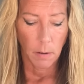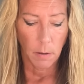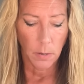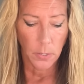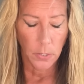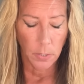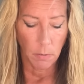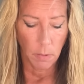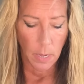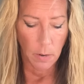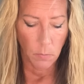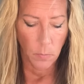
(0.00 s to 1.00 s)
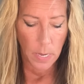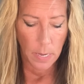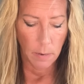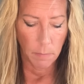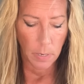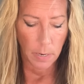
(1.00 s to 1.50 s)
Also that we
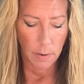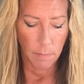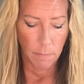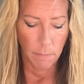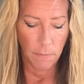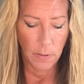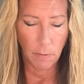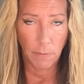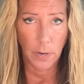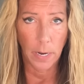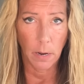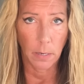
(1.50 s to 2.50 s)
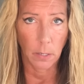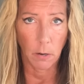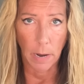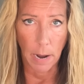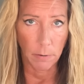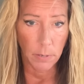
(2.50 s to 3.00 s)
can feel very
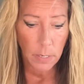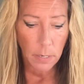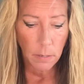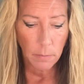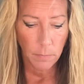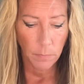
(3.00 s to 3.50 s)
ungrounded.